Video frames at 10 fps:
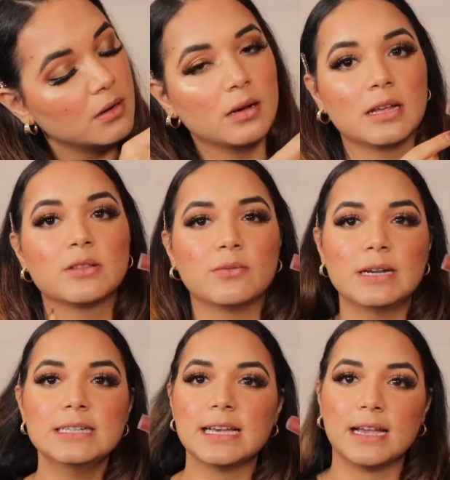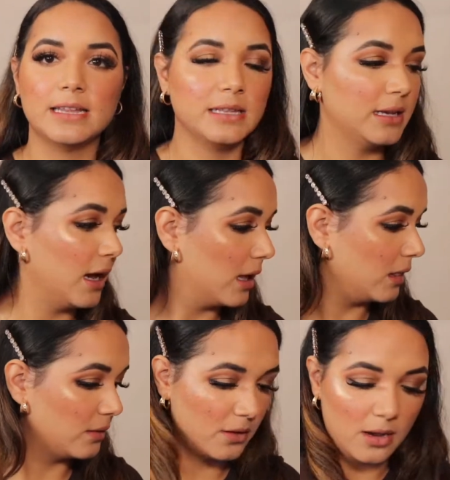It's very tiny.
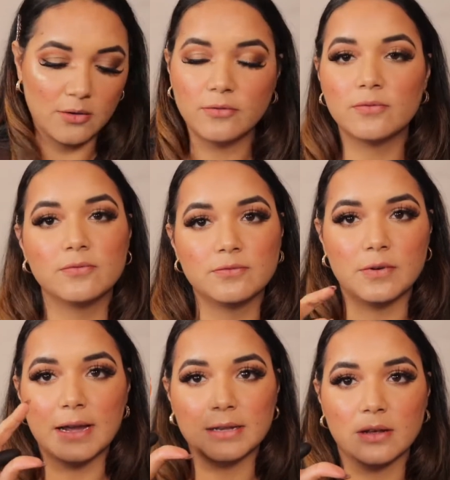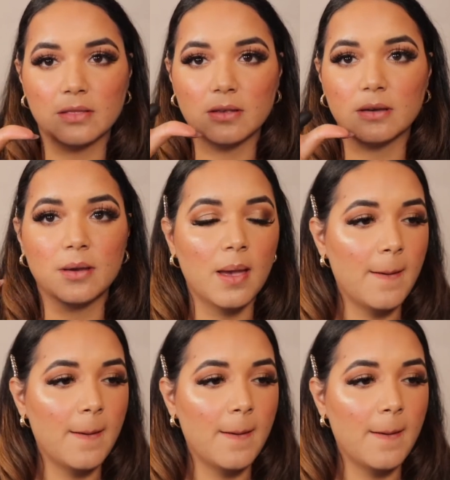I'll find on the